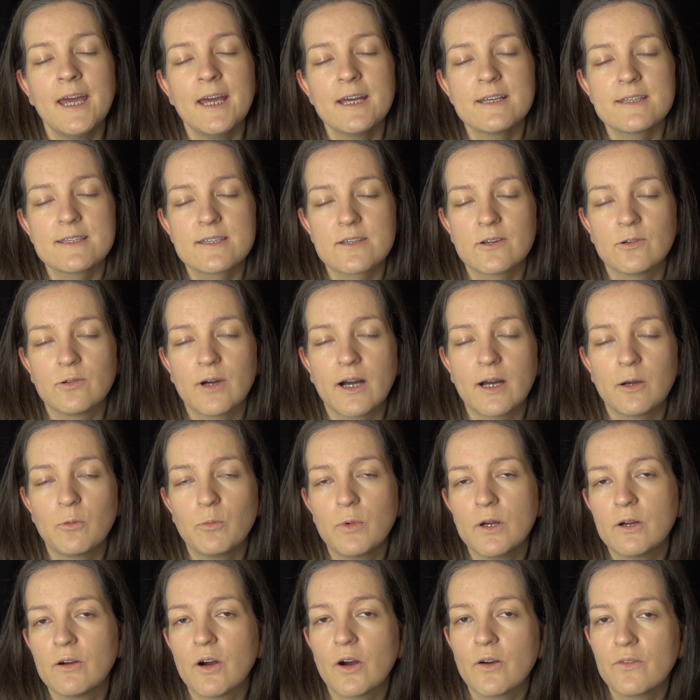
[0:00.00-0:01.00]
So I
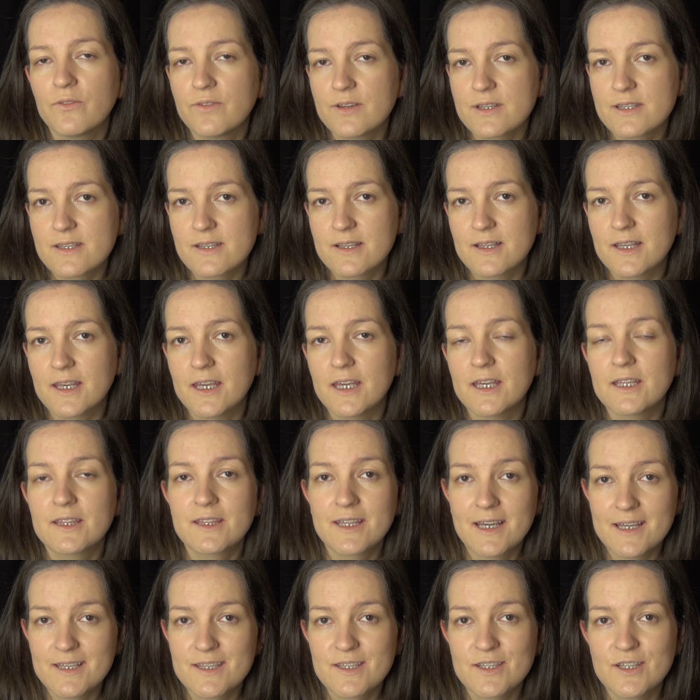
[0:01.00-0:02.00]
will obviously
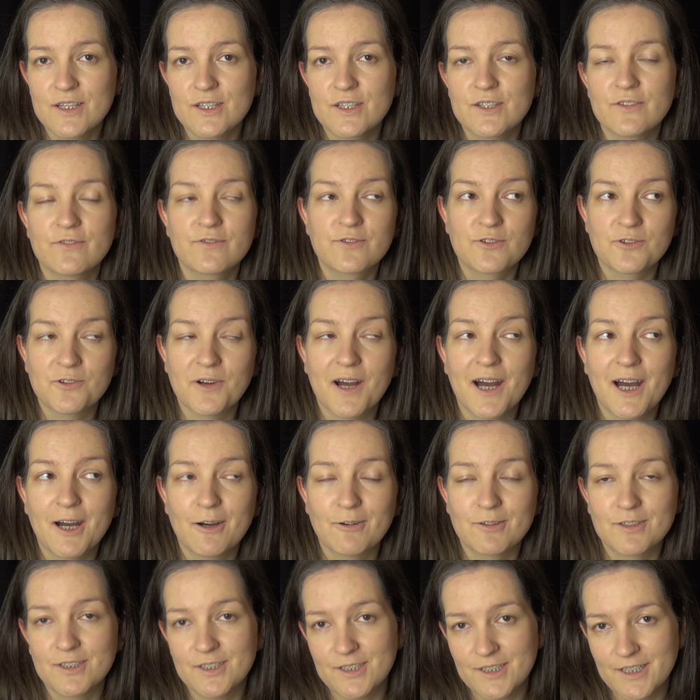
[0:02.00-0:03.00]
test it
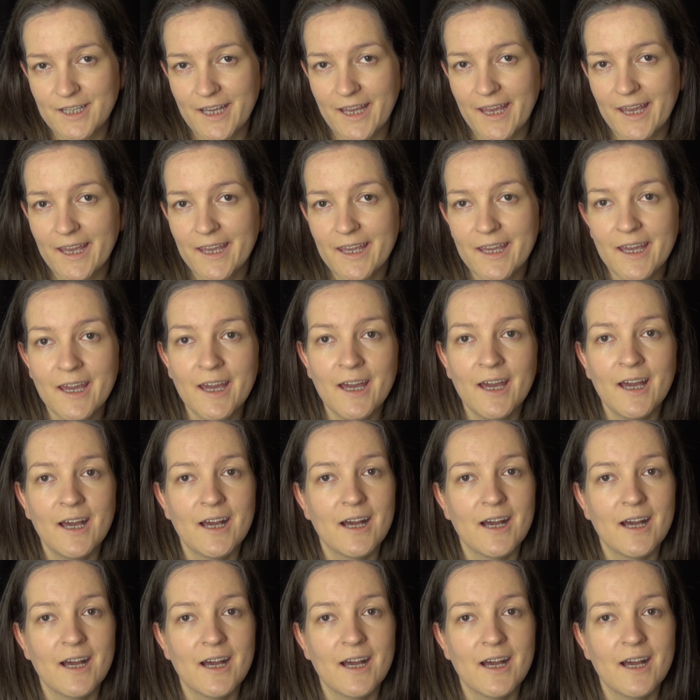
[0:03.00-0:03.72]
throughout the day,